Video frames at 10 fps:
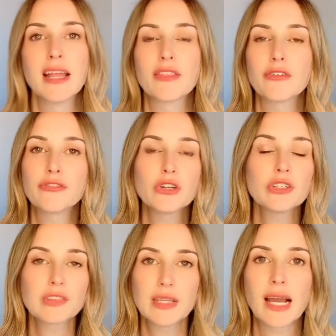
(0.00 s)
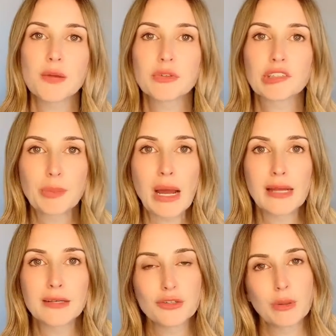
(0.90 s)
The first thing I
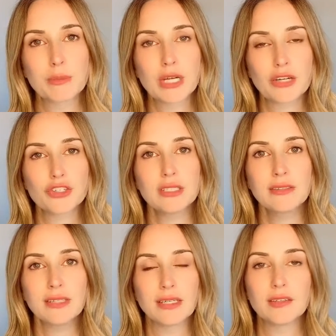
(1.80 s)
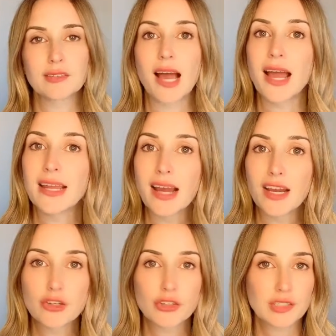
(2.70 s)
respond to an objection is I
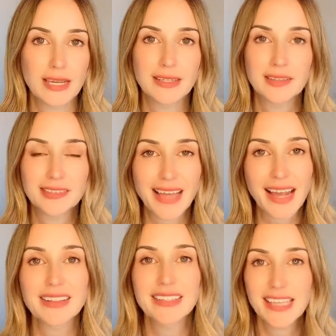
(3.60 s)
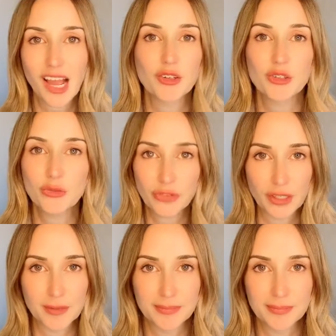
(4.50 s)
understand exactly how you feel.